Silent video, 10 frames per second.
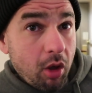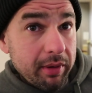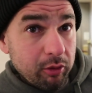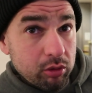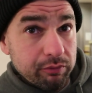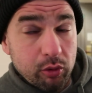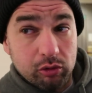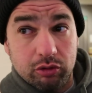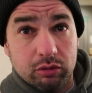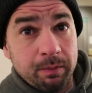I've been looking
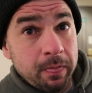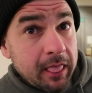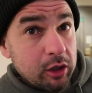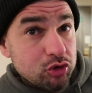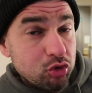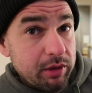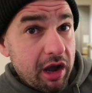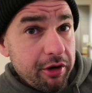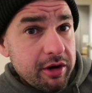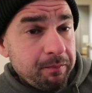forward to. Soup
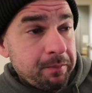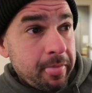curry.